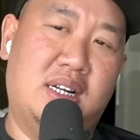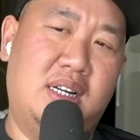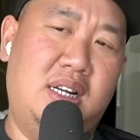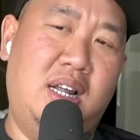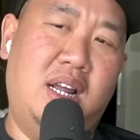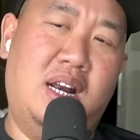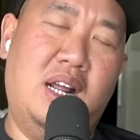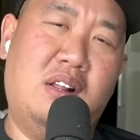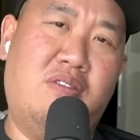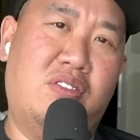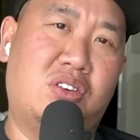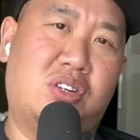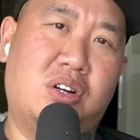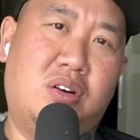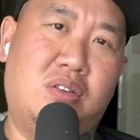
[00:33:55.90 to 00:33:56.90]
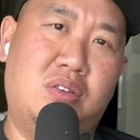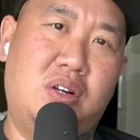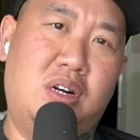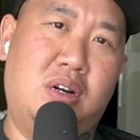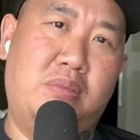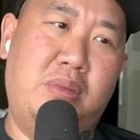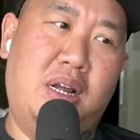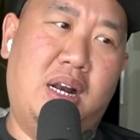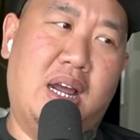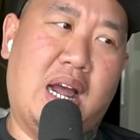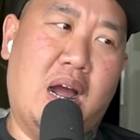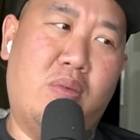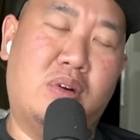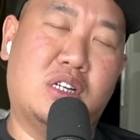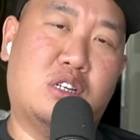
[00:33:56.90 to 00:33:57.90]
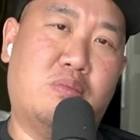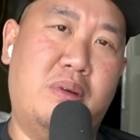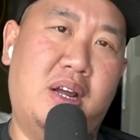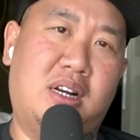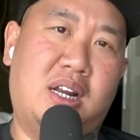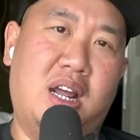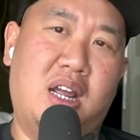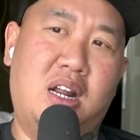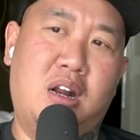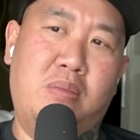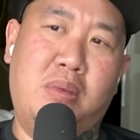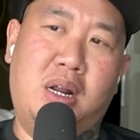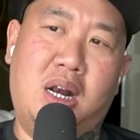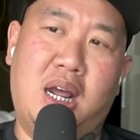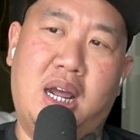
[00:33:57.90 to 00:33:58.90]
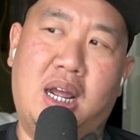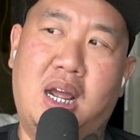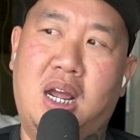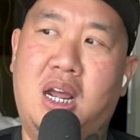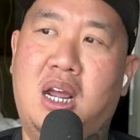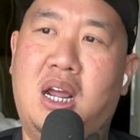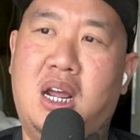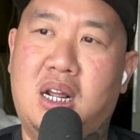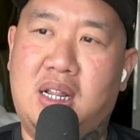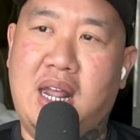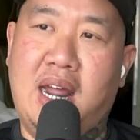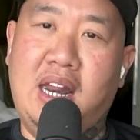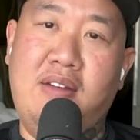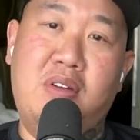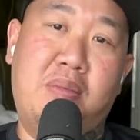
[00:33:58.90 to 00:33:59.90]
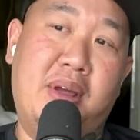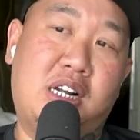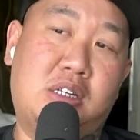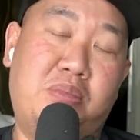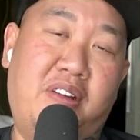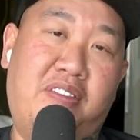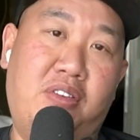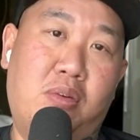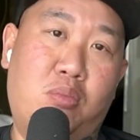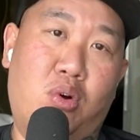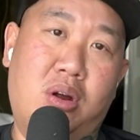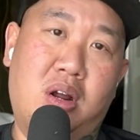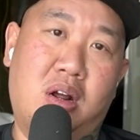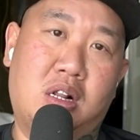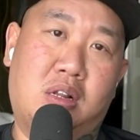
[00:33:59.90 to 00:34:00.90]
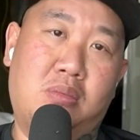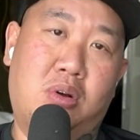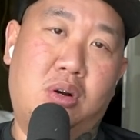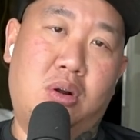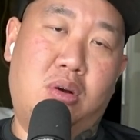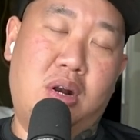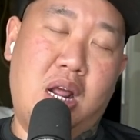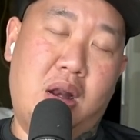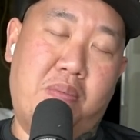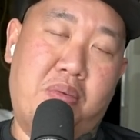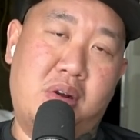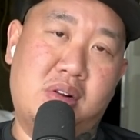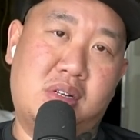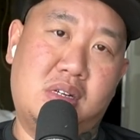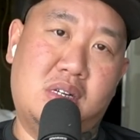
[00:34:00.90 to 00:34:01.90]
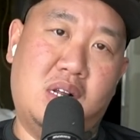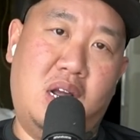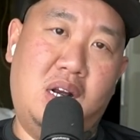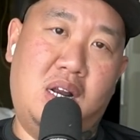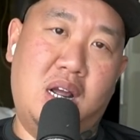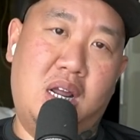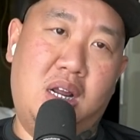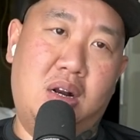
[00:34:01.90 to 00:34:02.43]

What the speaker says: Yeah, that's for sure. You know what I mean? Like, I respect that. You know what I mean? Like, that even makes me feel more comfortable knowing that a person's like that.